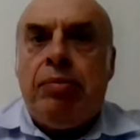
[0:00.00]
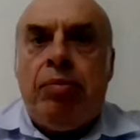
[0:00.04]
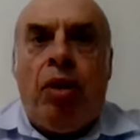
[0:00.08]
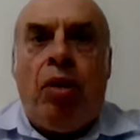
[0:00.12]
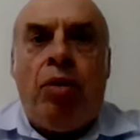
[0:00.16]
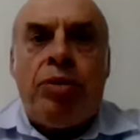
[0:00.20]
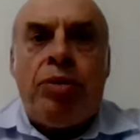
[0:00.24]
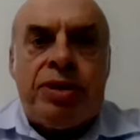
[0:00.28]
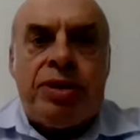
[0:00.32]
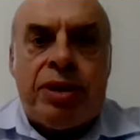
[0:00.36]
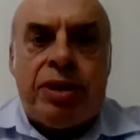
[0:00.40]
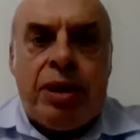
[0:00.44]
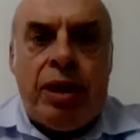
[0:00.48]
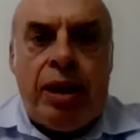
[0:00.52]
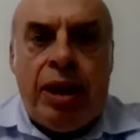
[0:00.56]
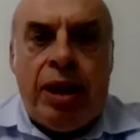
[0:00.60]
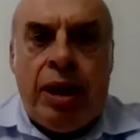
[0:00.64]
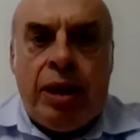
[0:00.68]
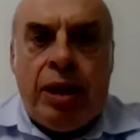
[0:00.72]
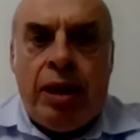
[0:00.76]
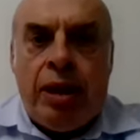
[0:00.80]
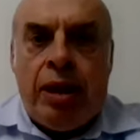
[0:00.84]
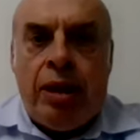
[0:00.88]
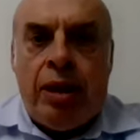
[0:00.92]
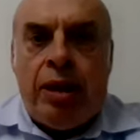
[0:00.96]
most
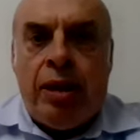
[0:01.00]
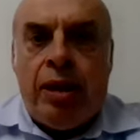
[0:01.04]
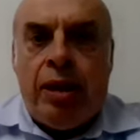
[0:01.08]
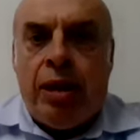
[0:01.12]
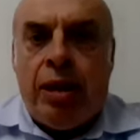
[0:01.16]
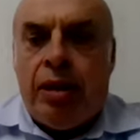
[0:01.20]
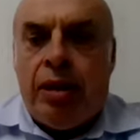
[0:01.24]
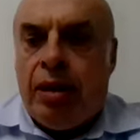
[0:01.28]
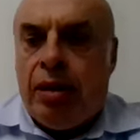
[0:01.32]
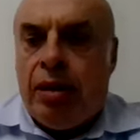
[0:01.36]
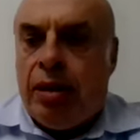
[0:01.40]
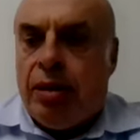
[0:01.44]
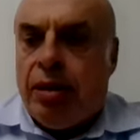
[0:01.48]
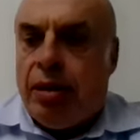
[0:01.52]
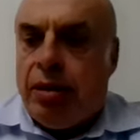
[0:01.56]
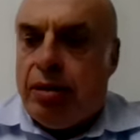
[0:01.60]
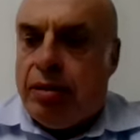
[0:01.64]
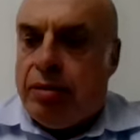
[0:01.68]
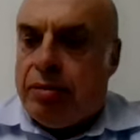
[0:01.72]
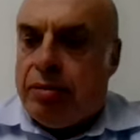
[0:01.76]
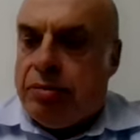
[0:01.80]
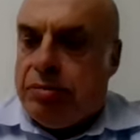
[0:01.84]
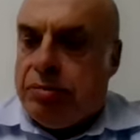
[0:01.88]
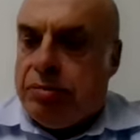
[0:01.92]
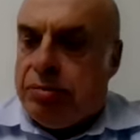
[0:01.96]
clear, uh,
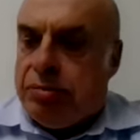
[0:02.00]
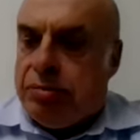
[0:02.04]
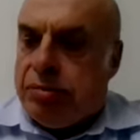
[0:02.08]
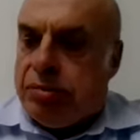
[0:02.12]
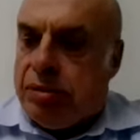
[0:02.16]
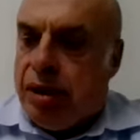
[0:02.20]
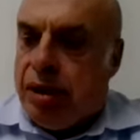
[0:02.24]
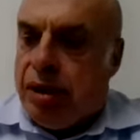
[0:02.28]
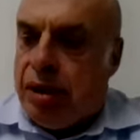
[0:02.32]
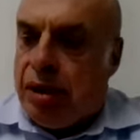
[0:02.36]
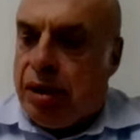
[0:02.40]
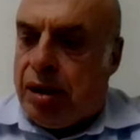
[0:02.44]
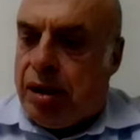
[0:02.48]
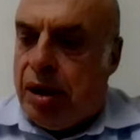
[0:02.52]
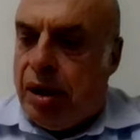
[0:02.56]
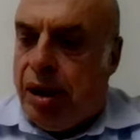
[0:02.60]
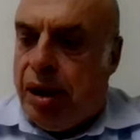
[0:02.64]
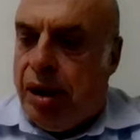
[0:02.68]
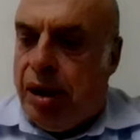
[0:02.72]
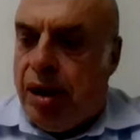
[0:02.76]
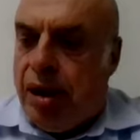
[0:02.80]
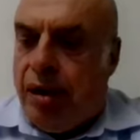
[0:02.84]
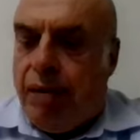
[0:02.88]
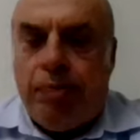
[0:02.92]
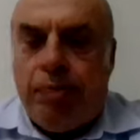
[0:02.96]
uh,
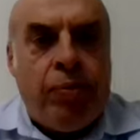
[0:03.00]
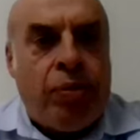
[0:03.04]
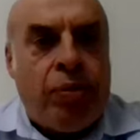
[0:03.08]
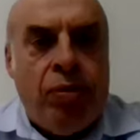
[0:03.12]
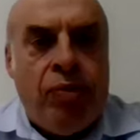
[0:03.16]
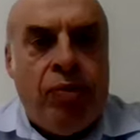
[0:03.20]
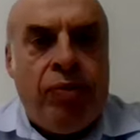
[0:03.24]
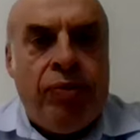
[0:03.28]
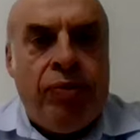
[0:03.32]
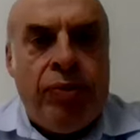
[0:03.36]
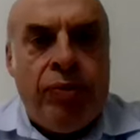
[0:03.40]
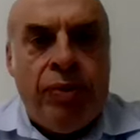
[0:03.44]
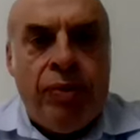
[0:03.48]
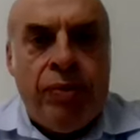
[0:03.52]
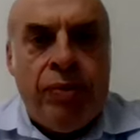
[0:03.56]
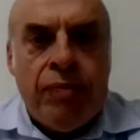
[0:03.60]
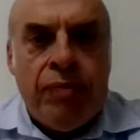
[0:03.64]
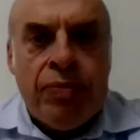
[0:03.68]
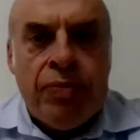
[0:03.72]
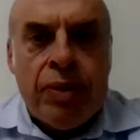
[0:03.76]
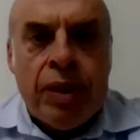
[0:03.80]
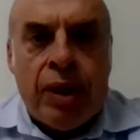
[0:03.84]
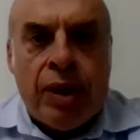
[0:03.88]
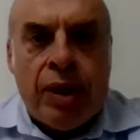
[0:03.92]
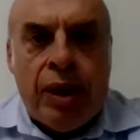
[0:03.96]
clear proof
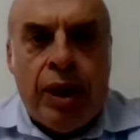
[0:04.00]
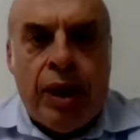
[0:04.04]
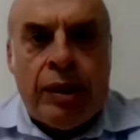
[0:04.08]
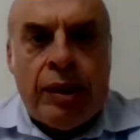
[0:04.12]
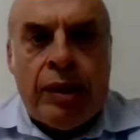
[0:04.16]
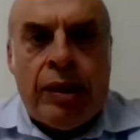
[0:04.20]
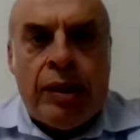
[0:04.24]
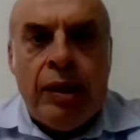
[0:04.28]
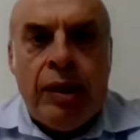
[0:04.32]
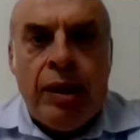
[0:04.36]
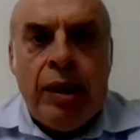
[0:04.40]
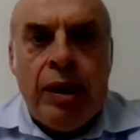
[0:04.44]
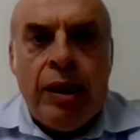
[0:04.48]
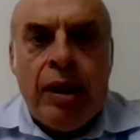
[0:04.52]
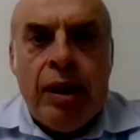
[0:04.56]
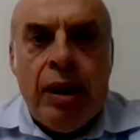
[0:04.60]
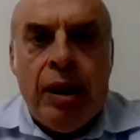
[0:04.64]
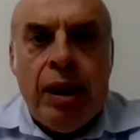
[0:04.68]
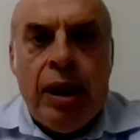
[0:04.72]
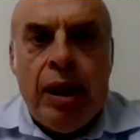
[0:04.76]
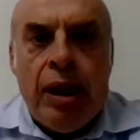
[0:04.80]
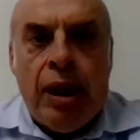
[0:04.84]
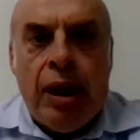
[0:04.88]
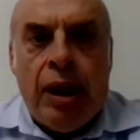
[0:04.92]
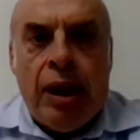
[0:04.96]
that,
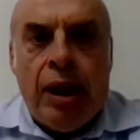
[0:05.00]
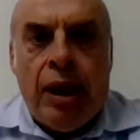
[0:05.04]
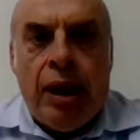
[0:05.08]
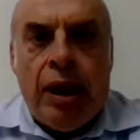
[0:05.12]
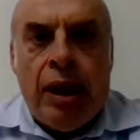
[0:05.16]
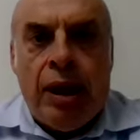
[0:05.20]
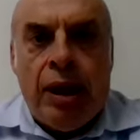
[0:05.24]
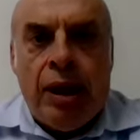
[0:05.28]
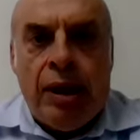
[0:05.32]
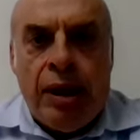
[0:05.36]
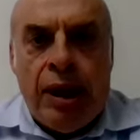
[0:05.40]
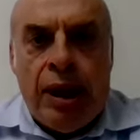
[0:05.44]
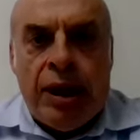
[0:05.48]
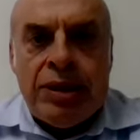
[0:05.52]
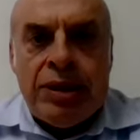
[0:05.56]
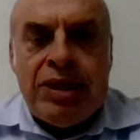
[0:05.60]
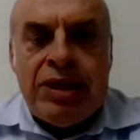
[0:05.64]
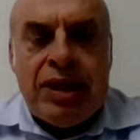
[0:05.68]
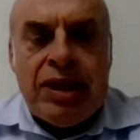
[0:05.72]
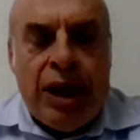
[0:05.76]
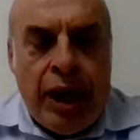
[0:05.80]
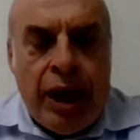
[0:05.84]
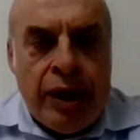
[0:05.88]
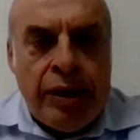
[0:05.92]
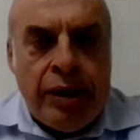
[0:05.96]
uh, yes,
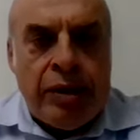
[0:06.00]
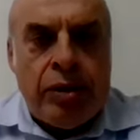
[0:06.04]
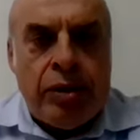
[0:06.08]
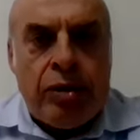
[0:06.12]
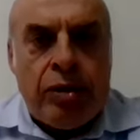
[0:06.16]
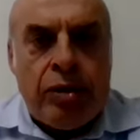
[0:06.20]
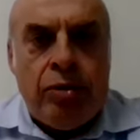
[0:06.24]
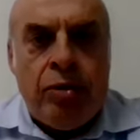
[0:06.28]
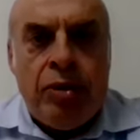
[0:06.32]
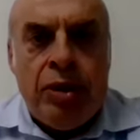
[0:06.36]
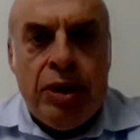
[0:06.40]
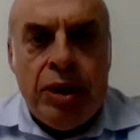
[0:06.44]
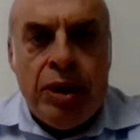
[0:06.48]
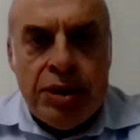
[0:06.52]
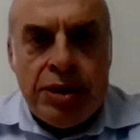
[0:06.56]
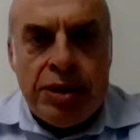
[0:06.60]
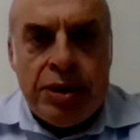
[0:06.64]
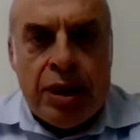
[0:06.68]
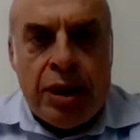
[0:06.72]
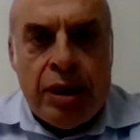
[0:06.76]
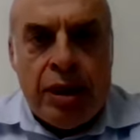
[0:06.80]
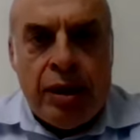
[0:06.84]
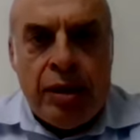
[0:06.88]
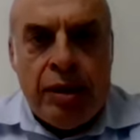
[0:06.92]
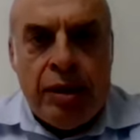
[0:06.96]
hate to
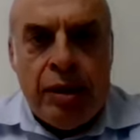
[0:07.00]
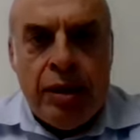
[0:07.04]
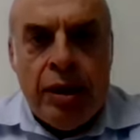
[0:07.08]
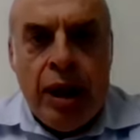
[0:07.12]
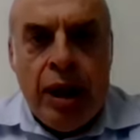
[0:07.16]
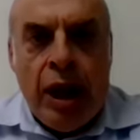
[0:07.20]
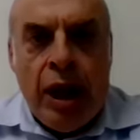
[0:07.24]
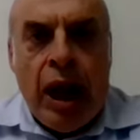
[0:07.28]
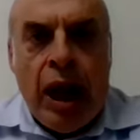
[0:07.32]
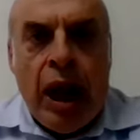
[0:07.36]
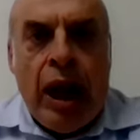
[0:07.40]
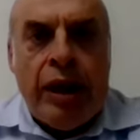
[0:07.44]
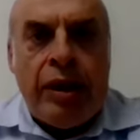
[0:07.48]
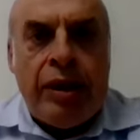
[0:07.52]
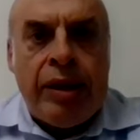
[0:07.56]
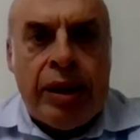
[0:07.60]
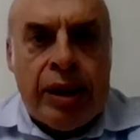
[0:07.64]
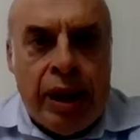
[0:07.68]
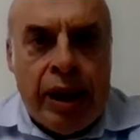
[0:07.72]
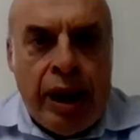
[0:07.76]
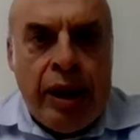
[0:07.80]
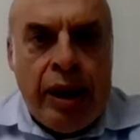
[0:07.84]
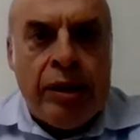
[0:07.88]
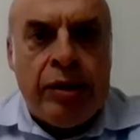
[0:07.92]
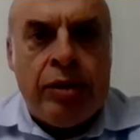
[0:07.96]
Israel and
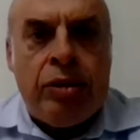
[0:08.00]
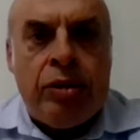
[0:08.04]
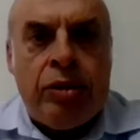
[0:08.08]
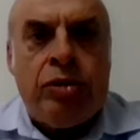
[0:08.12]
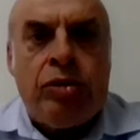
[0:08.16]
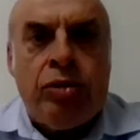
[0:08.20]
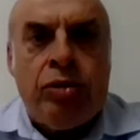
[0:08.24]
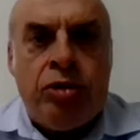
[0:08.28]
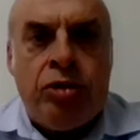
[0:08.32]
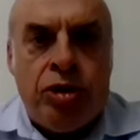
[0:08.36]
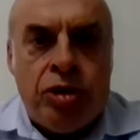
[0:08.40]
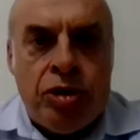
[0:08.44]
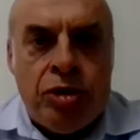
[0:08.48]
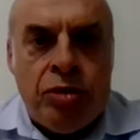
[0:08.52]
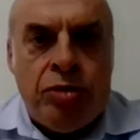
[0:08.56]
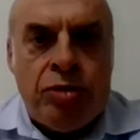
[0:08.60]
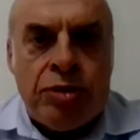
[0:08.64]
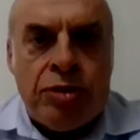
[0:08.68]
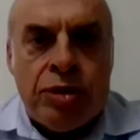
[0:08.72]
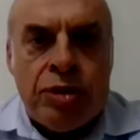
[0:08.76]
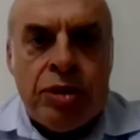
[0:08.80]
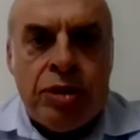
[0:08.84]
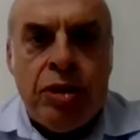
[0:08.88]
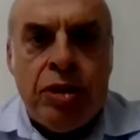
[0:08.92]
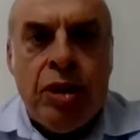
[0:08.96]
hate to
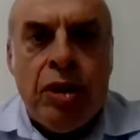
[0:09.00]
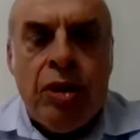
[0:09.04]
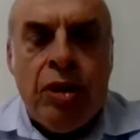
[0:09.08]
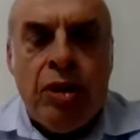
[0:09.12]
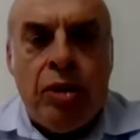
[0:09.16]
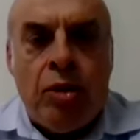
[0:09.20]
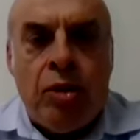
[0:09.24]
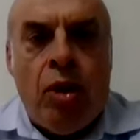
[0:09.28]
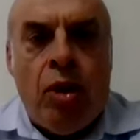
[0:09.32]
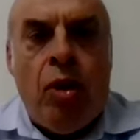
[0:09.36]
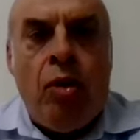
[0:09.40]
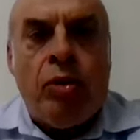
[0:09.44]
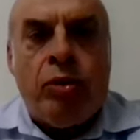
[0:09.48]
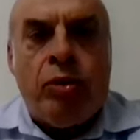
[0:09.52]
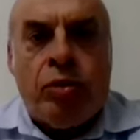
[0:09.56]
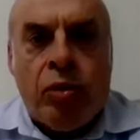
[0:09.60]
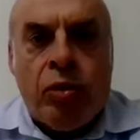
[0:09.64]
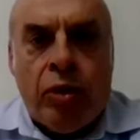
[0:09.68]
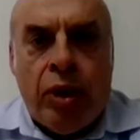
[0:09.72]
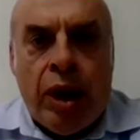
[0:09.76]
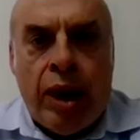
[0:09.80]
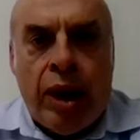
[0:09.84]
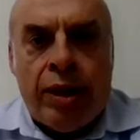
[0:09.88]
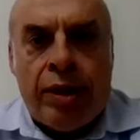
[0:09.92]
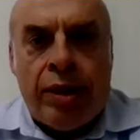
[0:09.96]
Jews go
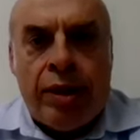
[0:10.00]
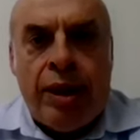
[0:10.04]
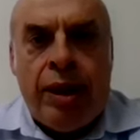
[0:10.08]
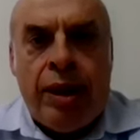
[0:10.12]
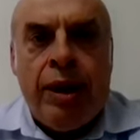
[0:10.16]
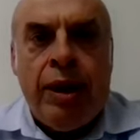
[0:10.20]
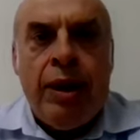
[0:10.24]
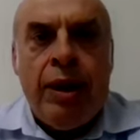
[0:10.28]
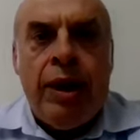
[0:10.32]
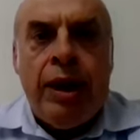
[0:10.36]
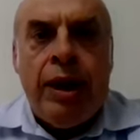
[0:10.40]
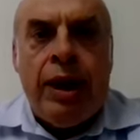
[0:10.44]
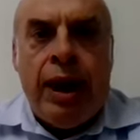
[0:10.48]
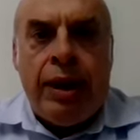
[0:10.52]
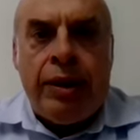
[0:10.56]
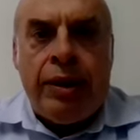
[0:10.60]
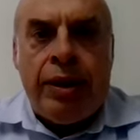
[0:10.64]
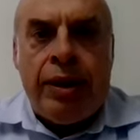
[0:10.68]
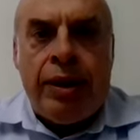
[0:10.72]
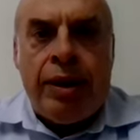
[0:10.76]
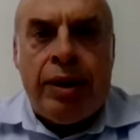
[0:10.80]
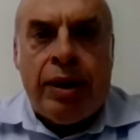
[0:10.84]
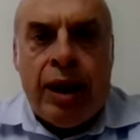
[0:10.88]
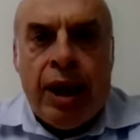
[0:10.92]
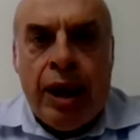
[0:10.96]
together hand
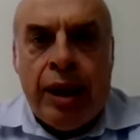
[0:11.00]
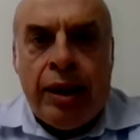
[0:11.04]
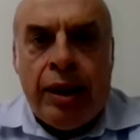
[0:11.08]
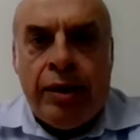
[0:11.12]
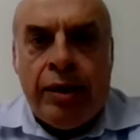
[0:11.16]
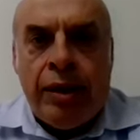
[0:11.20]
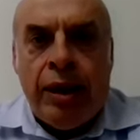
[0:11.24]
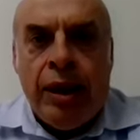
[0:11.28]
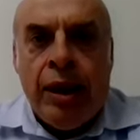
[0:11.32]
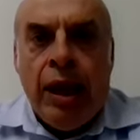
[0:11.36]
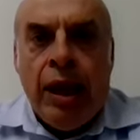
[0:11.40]
in hand.